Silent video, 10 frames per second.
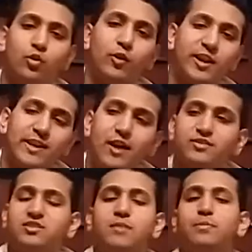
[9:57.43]
You already
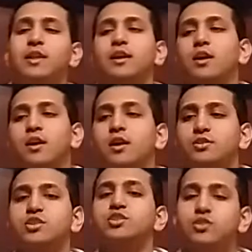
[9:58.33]
announced it, but, like,
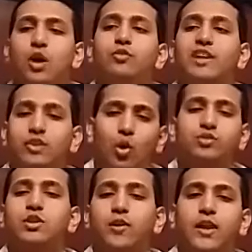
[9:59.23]
Just know that no
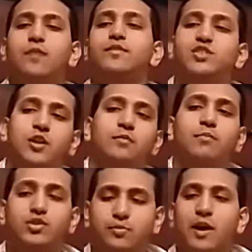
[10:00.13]
one's going to give a shit
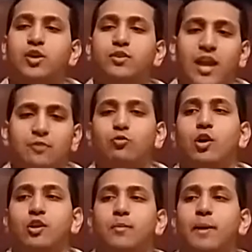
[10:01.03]
much about your night one.